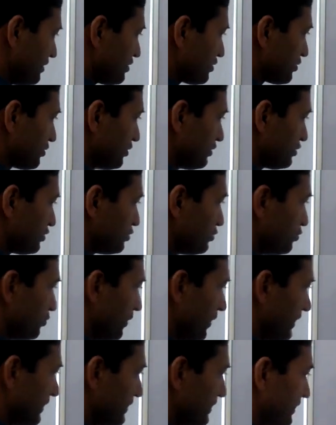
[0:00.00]
is equal to
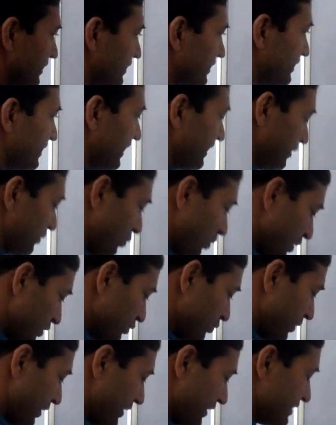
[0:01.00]
1, then
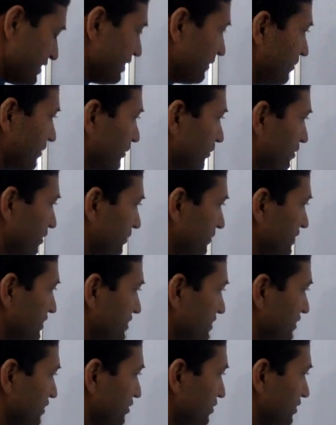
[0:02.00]
what we are achieving from
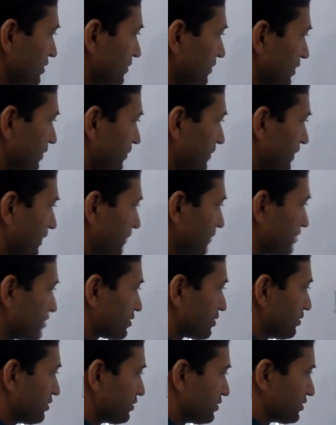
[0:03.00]
this nu double prime is
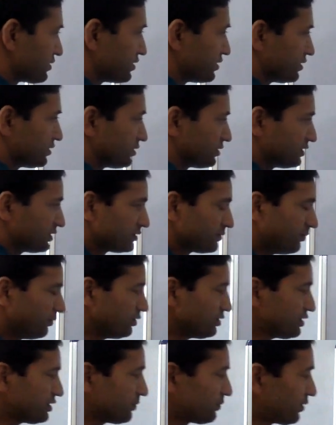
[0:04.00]
equal to 0. It's
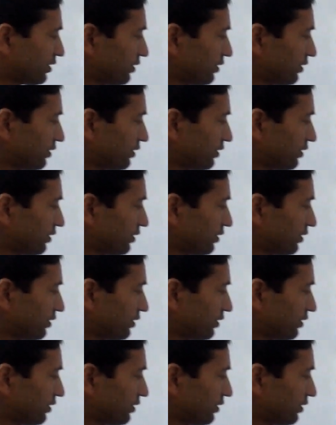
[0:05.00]
most